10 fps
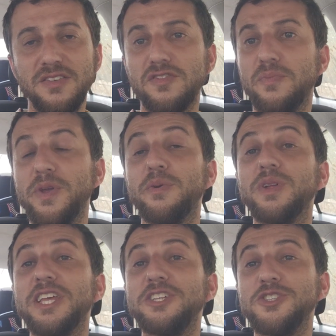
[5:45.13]
to be a
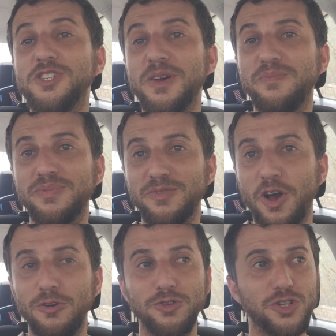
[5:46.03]
relationship
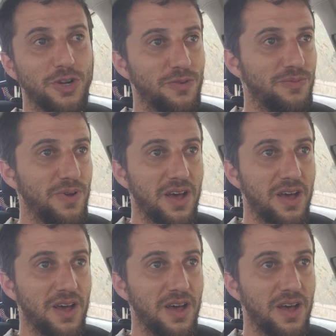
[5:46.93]
coach, or